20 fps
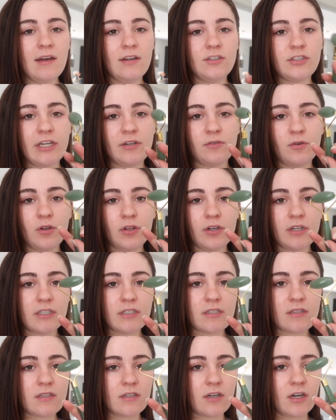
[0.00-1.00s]
Jade
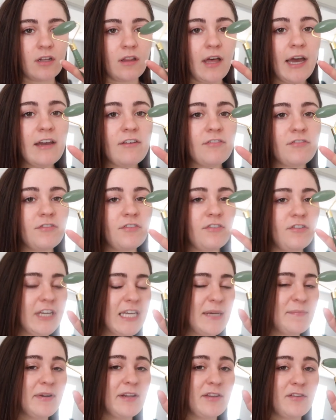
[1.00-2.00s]
rollers are life,
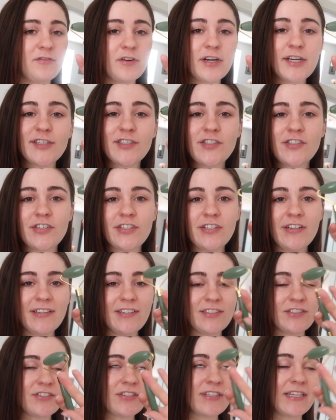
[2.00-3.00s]
keep it in the fridge.
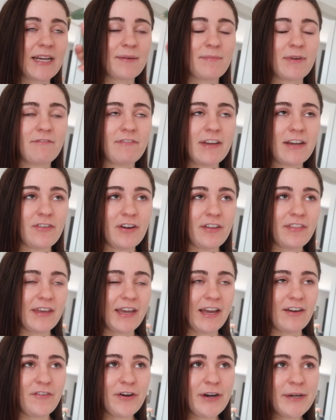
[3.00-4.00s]
It's just like my favorite
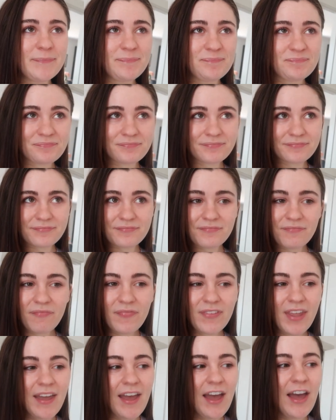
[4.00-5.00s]
thing ever.
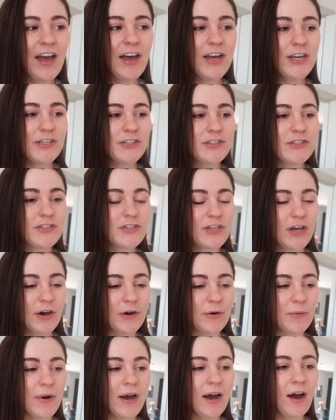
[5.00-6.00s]

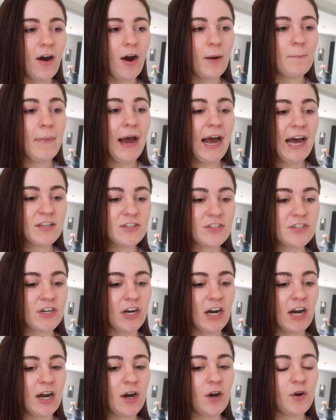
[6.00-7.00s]
So our
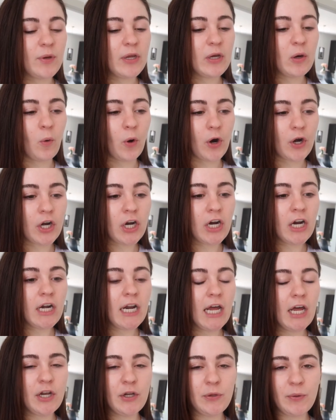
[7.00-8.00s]
master, we
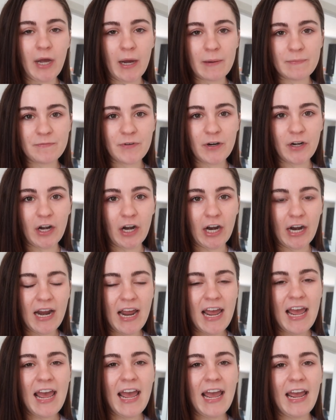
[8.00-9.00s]
ordered a new comforter
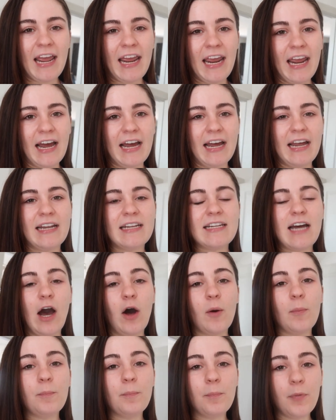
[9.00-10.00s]
and
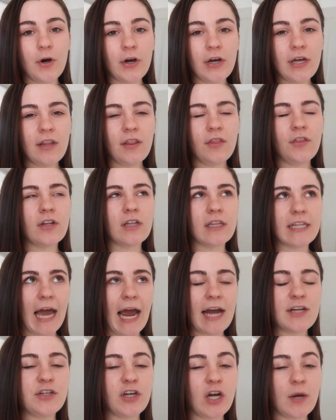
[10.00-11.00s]
I'll put the,
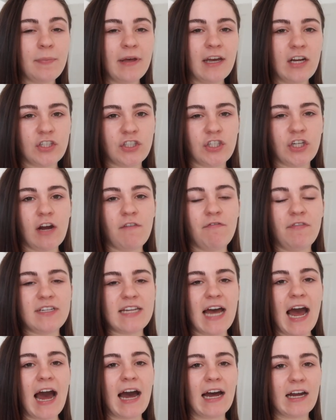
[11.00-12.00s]
I took a picture of the
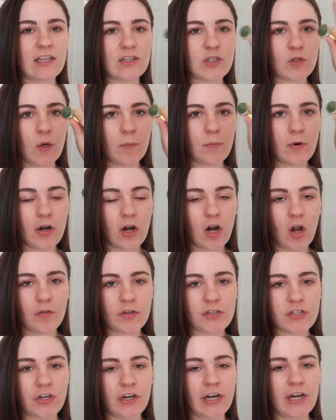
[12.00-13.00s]
tag and so I'll put it on the
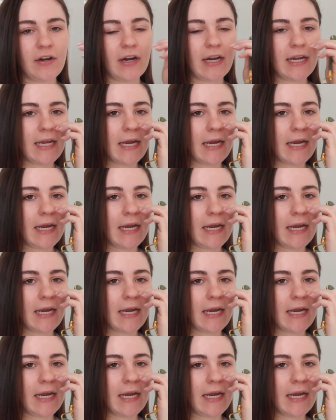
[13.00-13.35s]
screen right